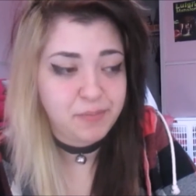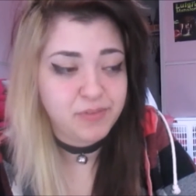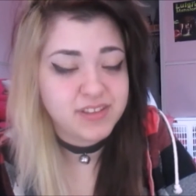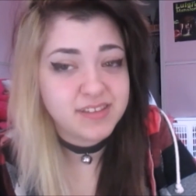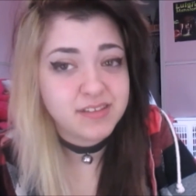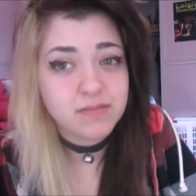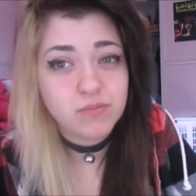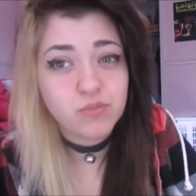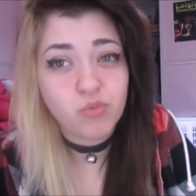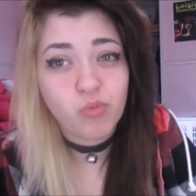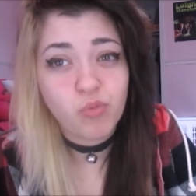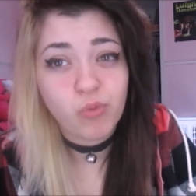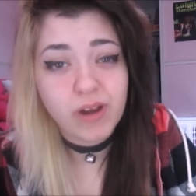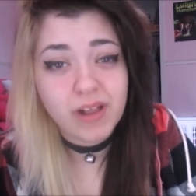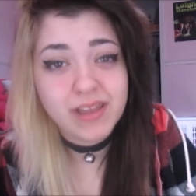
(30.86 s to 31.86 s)
I put
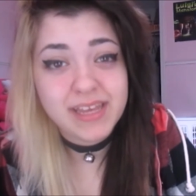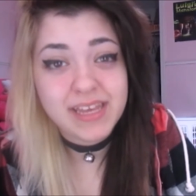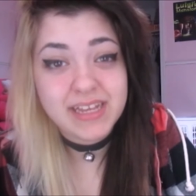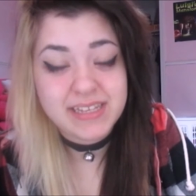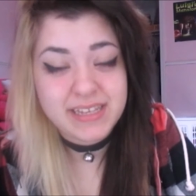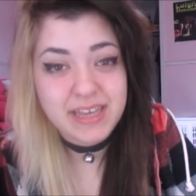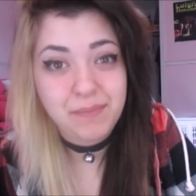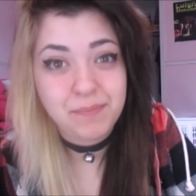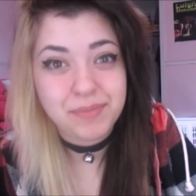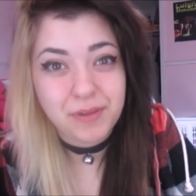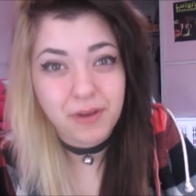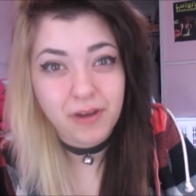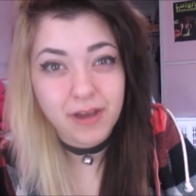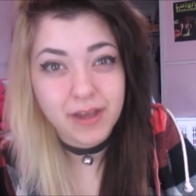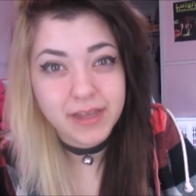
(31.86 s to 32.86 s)
some really deep
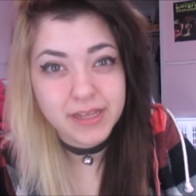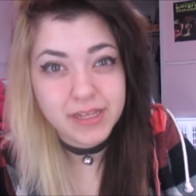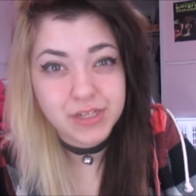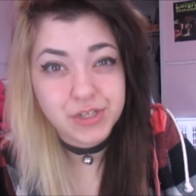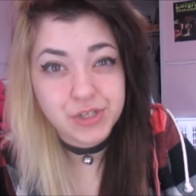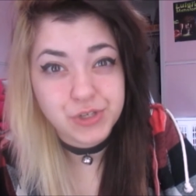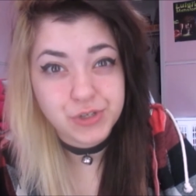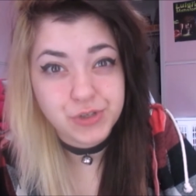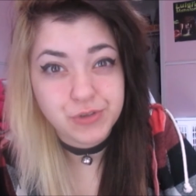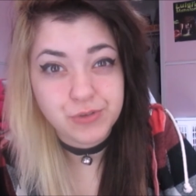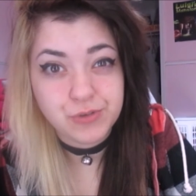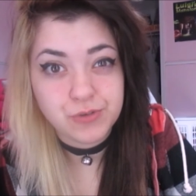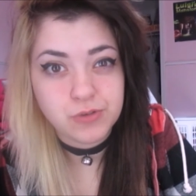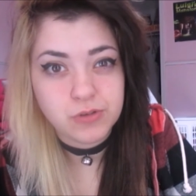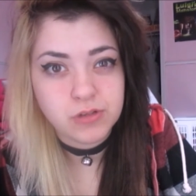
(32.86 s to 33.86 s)
thought
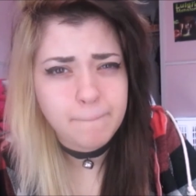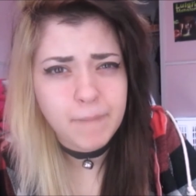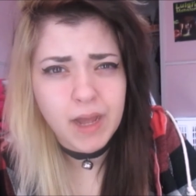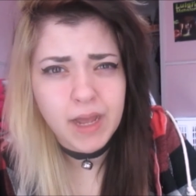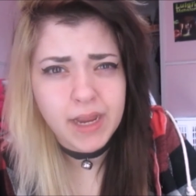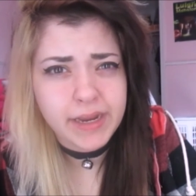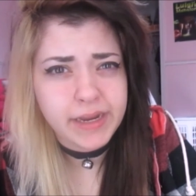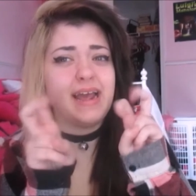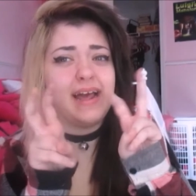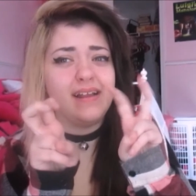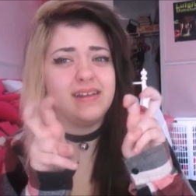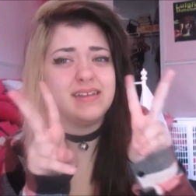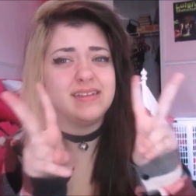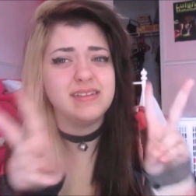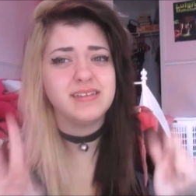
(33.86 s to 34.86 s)
into my
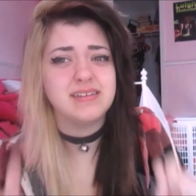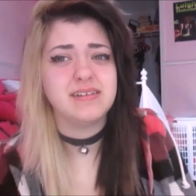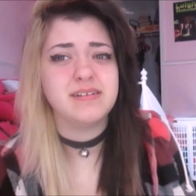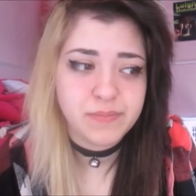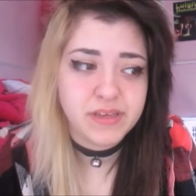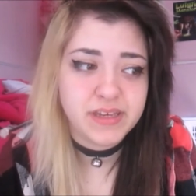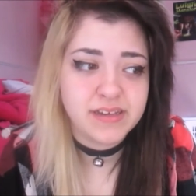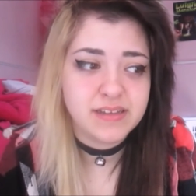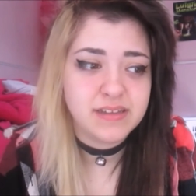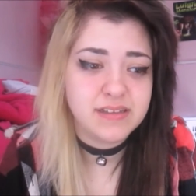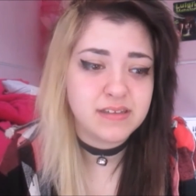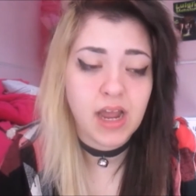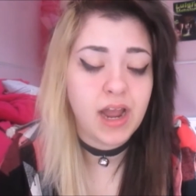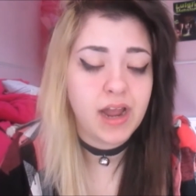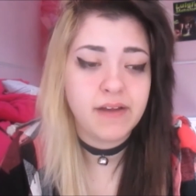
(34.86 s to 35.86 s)
talent
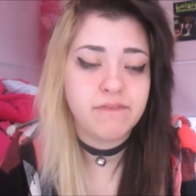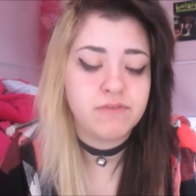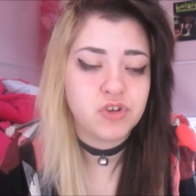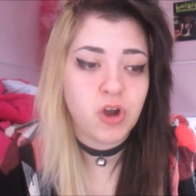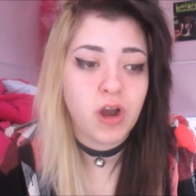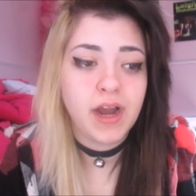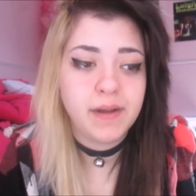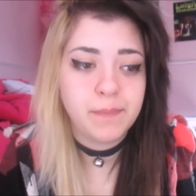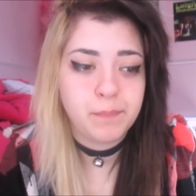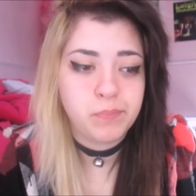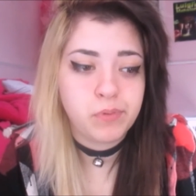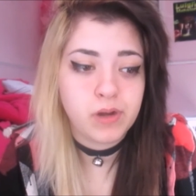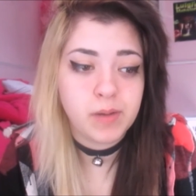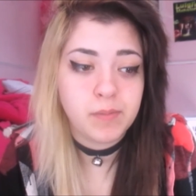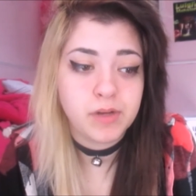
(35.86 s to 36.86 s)
because I I've tried
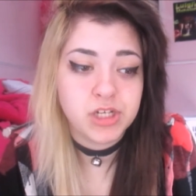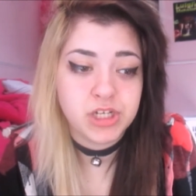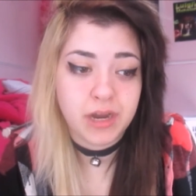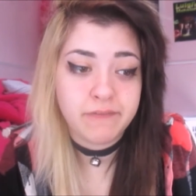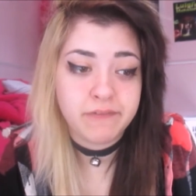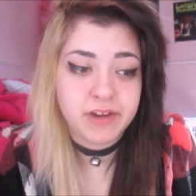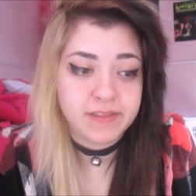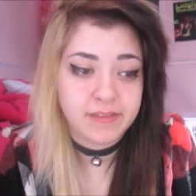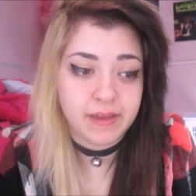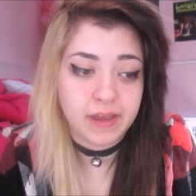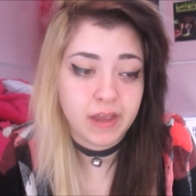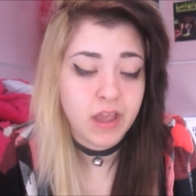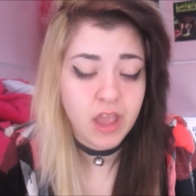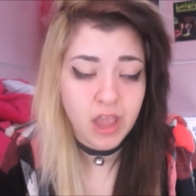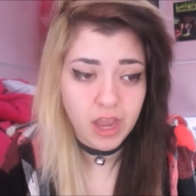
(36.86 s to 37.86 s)
pretty much
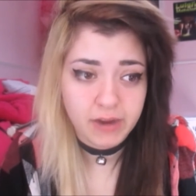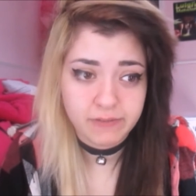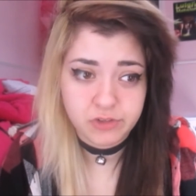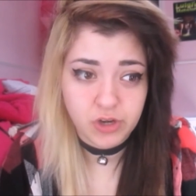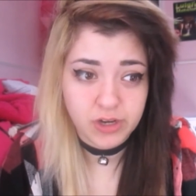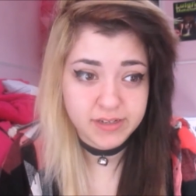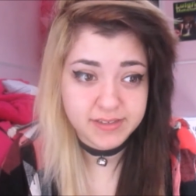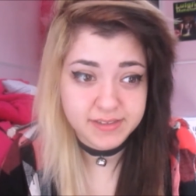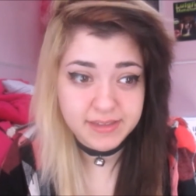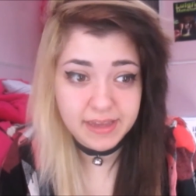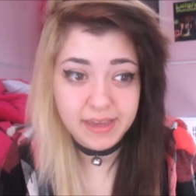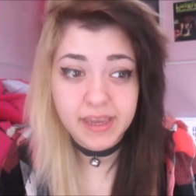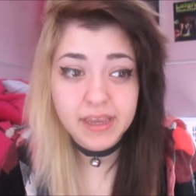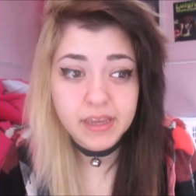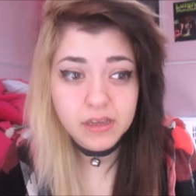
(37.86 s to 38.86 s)
everything. I've tried
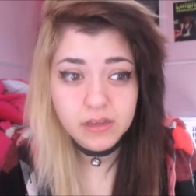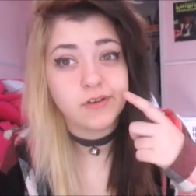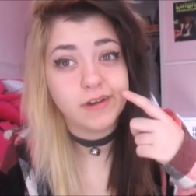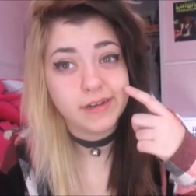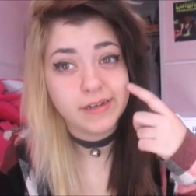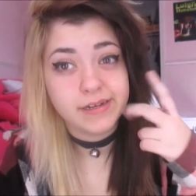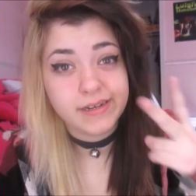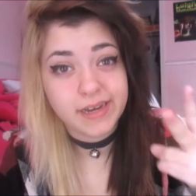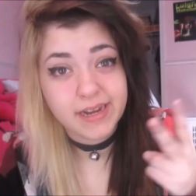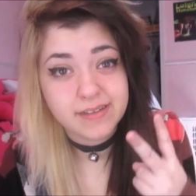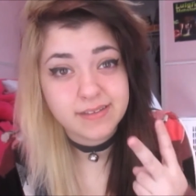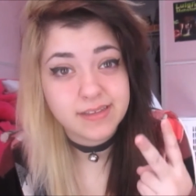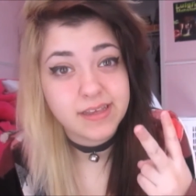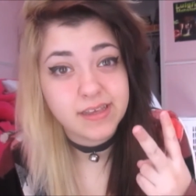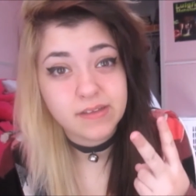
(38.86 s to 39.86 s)
singing, tried
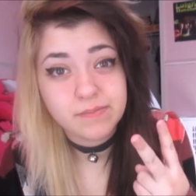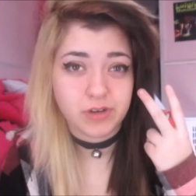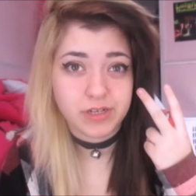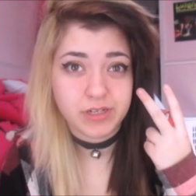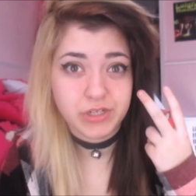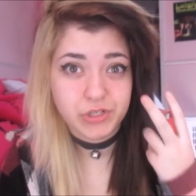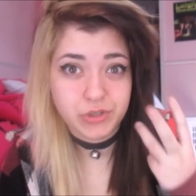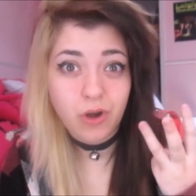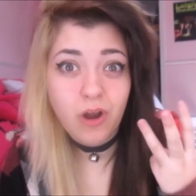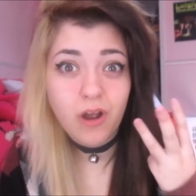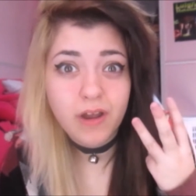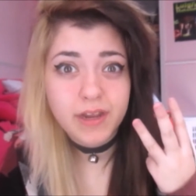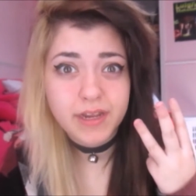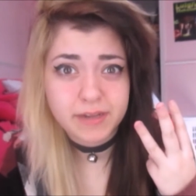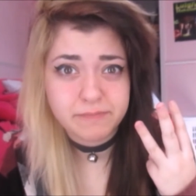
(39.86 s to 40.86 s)
dancing, tried
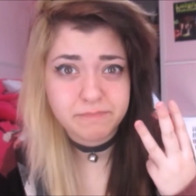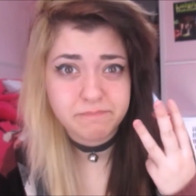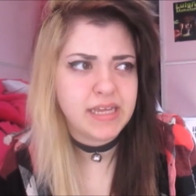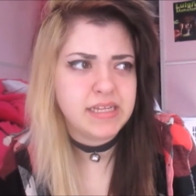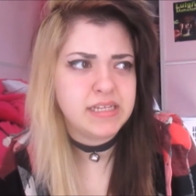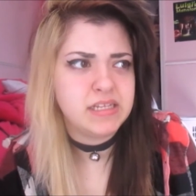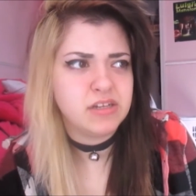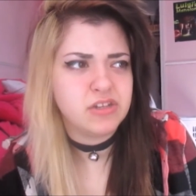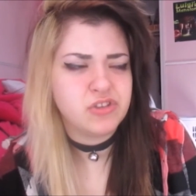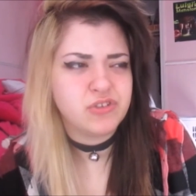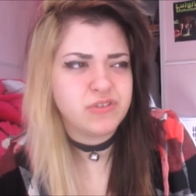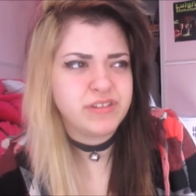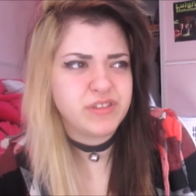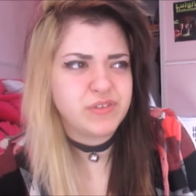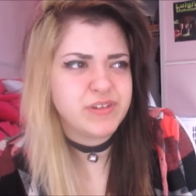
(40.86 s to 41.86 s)
drawing, and
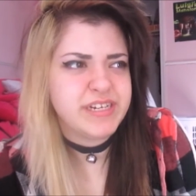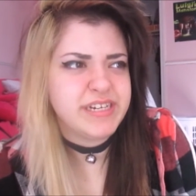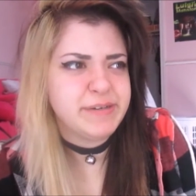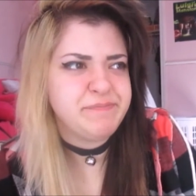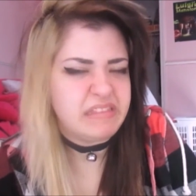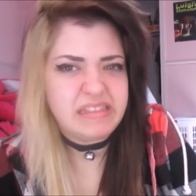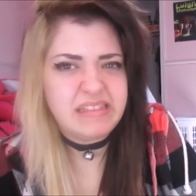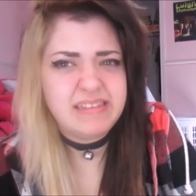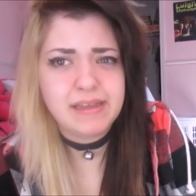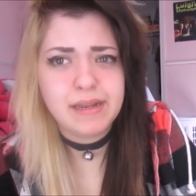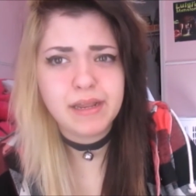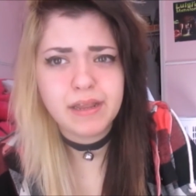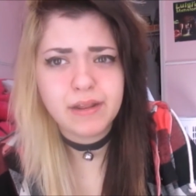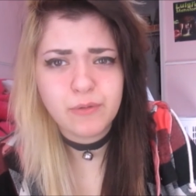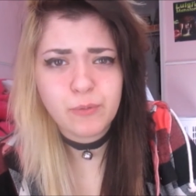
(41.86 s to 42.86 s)
those three
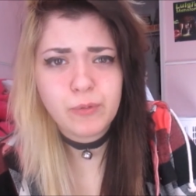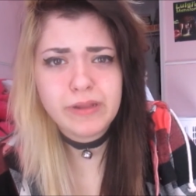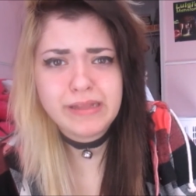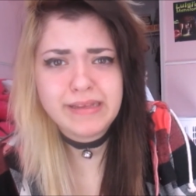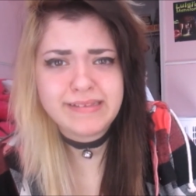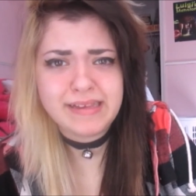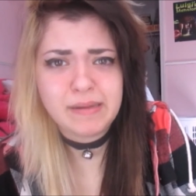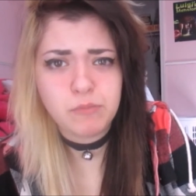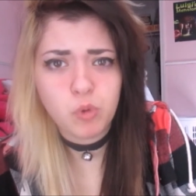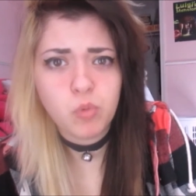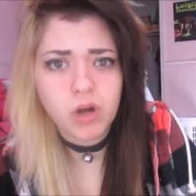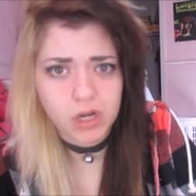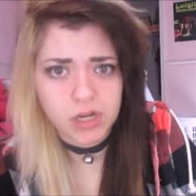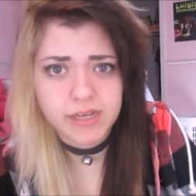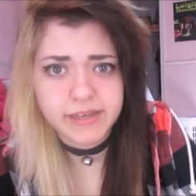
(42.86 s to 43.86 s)
didn't really seem to
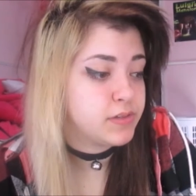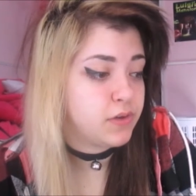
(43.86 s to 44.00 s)
work.